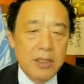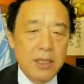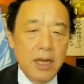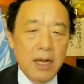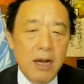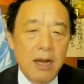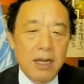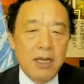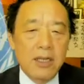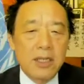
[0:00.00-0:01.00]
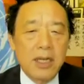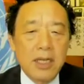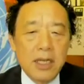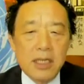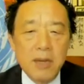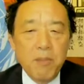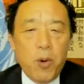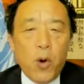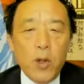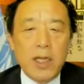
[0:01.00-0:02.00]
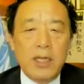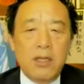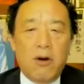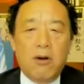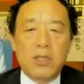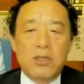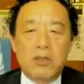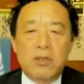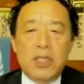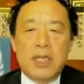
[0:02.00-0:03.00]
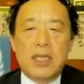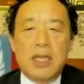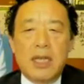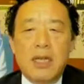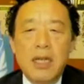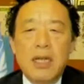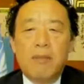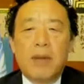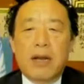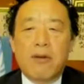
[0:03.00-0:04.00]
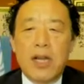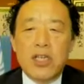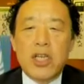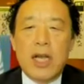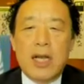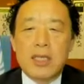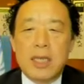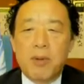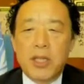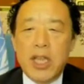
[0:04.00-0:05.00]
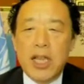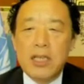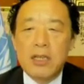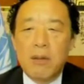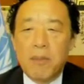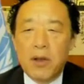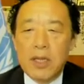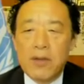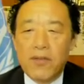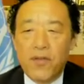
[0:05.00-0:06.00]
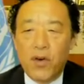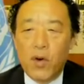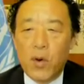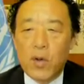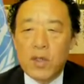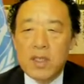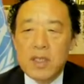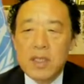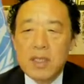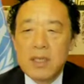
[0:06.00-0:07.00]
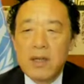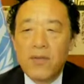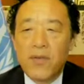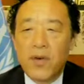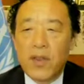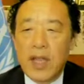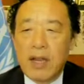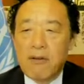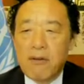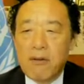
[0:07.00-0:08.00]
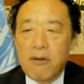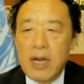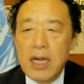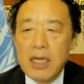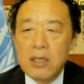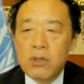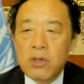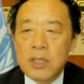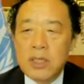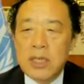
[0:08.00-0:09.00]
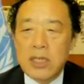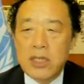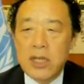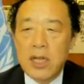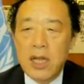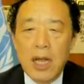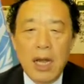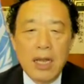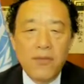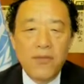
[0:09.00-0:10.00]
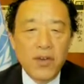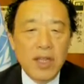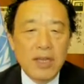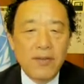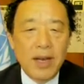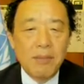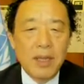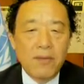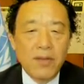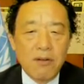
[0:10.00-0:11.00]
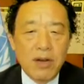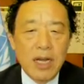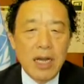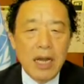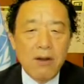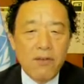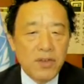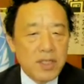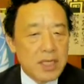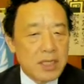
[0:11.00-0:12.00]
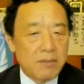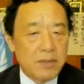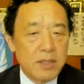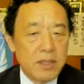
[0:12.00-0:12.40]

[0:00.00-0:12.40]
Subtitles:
Dear colleagues, it is important also to see the migration as a potential positive force for the green transition and for the development of the green agro-food systems.